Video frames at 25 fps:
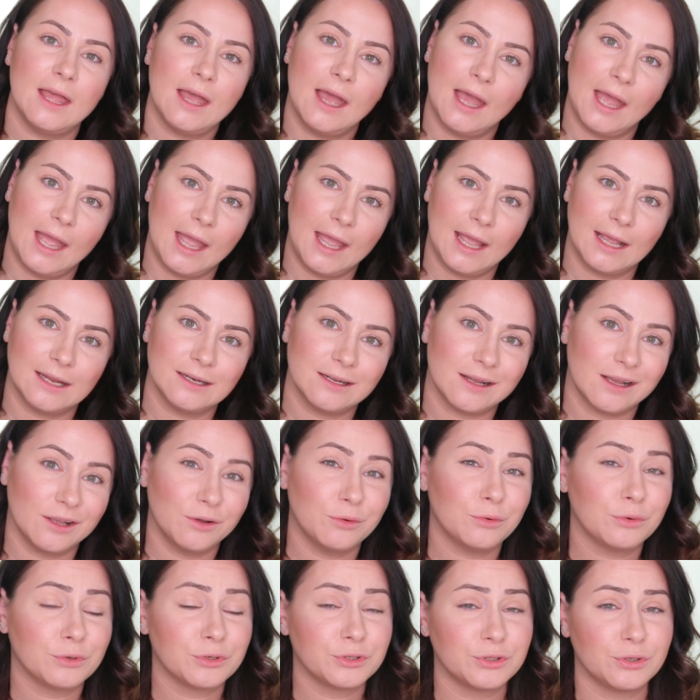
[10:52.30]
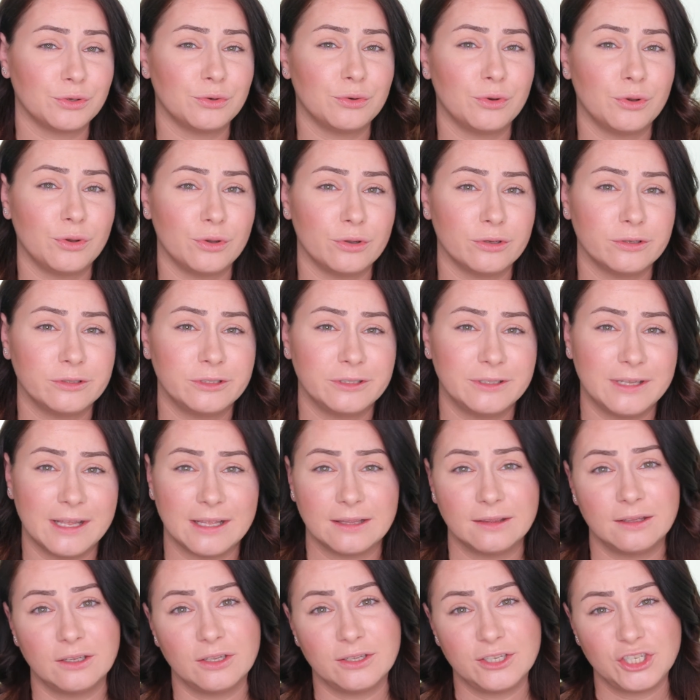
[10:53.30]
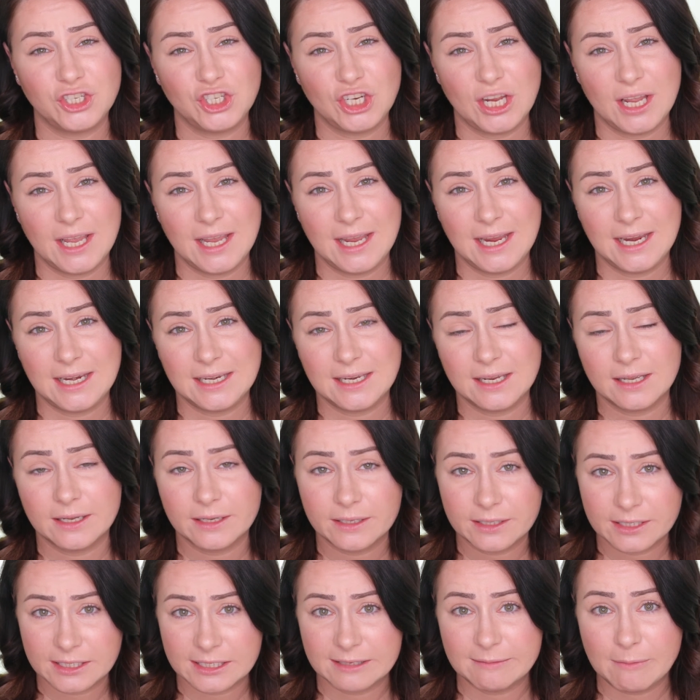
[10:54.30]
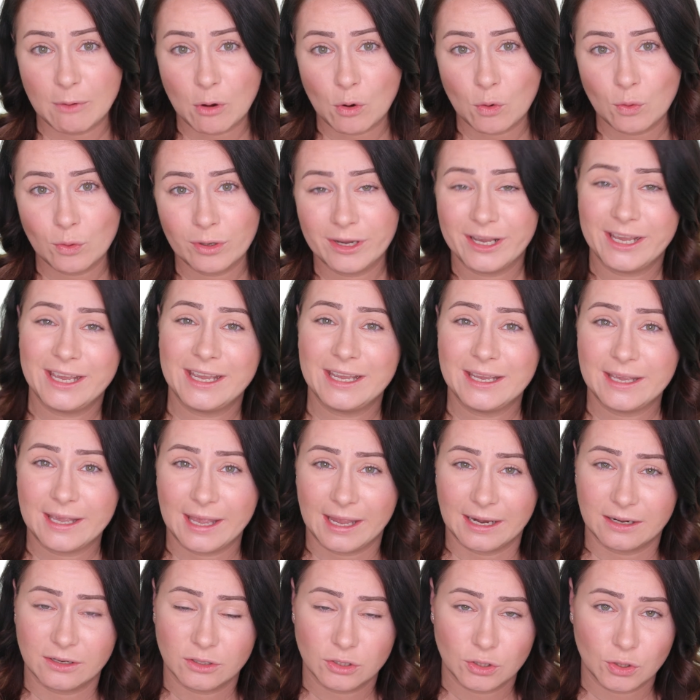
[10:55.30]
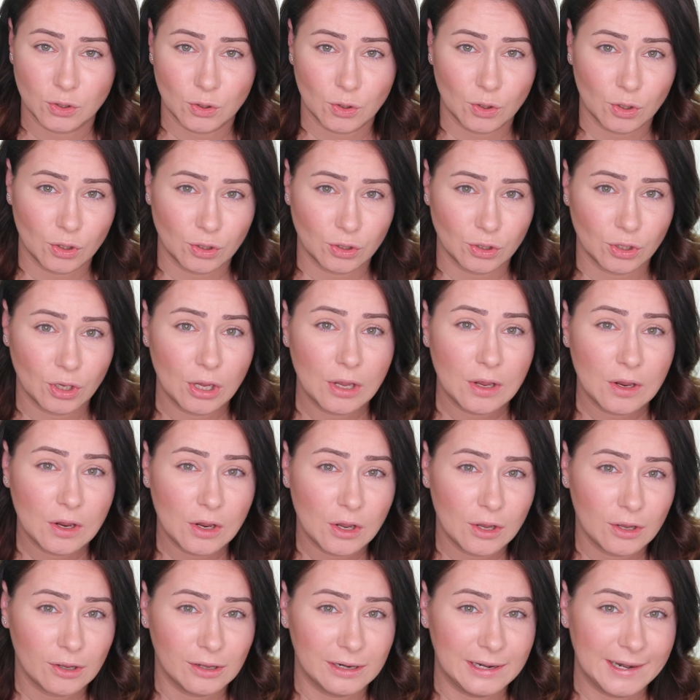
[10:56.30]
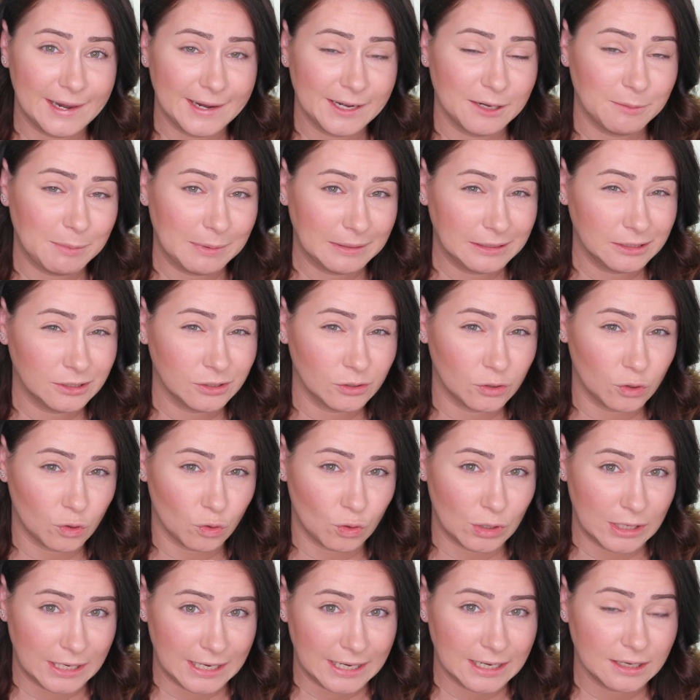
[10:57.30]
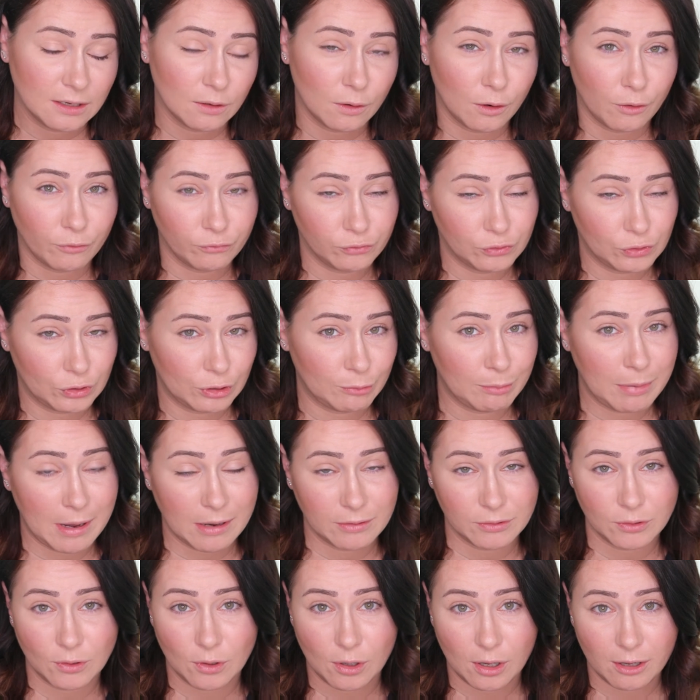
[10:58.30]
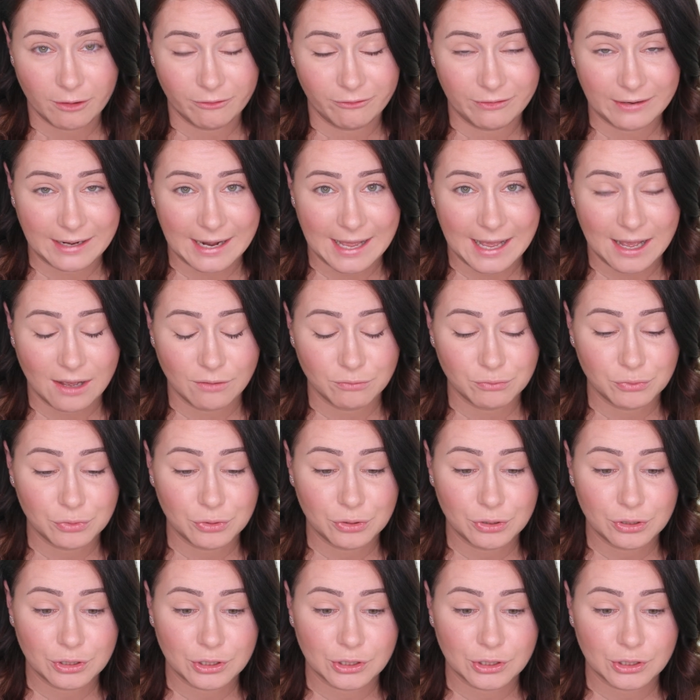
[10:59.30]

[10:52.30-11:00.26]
and I also heard that the shade Smoky can turn a little bit green after about half an hour.